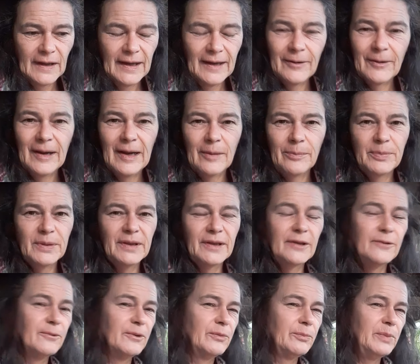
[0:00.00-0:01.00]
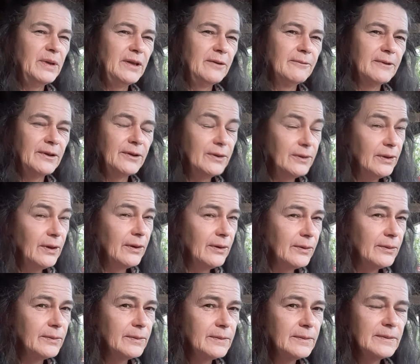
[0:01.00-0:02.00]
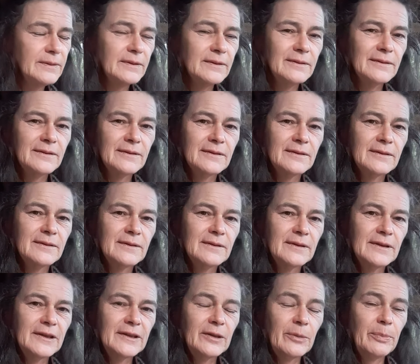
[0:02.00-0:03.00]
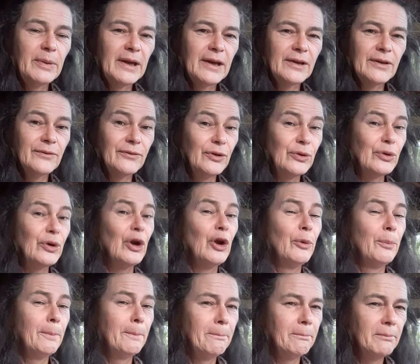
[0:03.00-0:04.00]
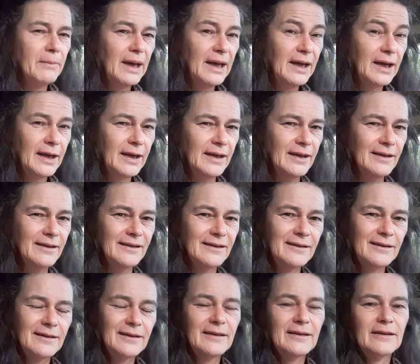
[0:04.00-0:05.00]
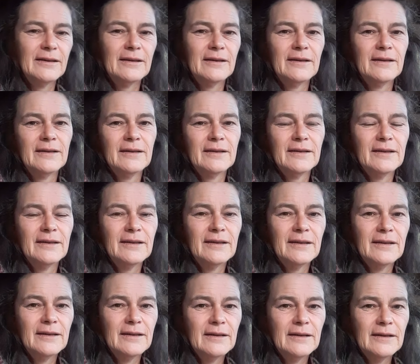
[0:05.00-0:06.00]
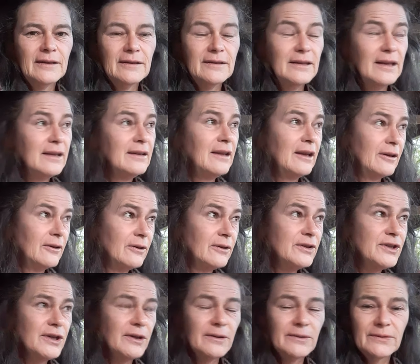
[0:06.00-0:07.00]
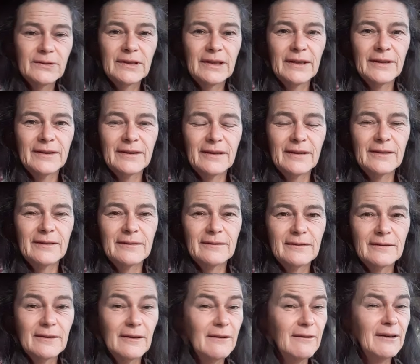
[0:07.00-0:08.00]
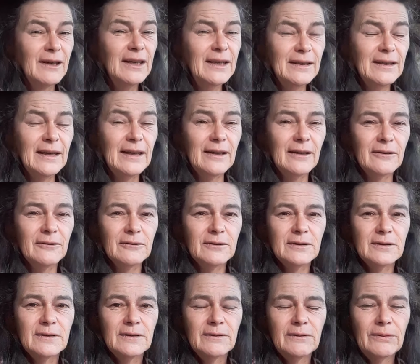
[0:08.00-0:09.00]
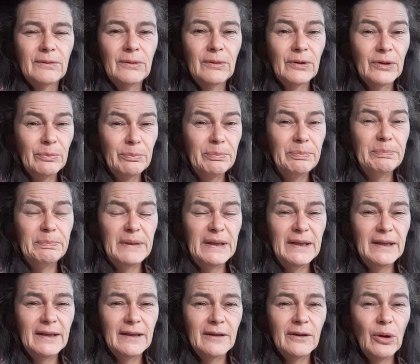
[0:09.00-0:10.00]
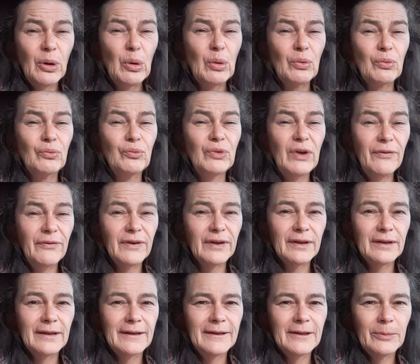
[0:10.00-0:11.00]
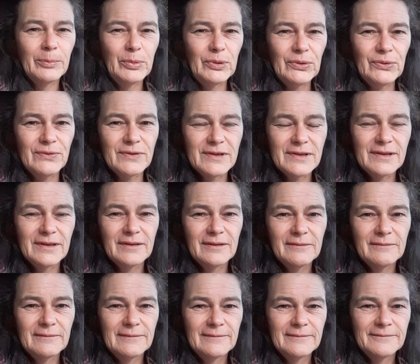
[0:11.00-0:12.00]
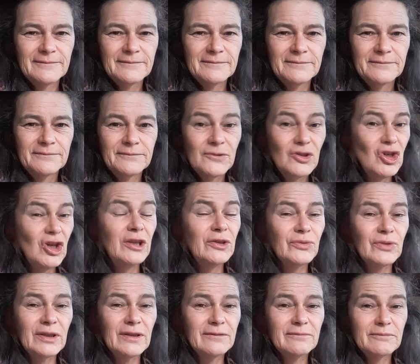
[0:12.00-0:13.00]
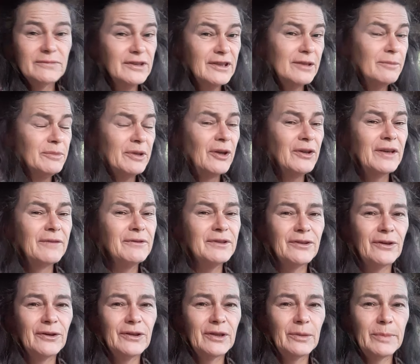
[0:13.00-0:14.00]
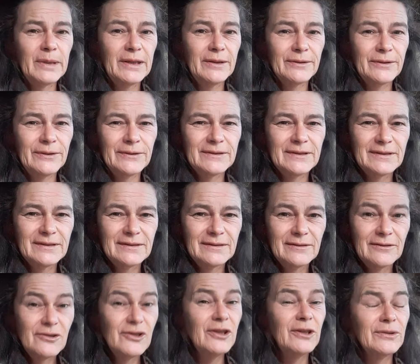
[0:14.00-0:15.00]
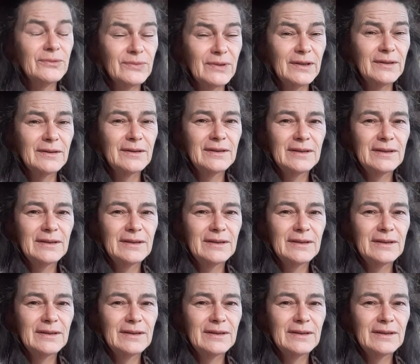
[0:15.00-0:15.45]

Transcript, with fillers: How happy can one be when you know in the back of your mind that there are children out there right now who are being horrifically abused? Children. See, I'm not even talking about adults. Children.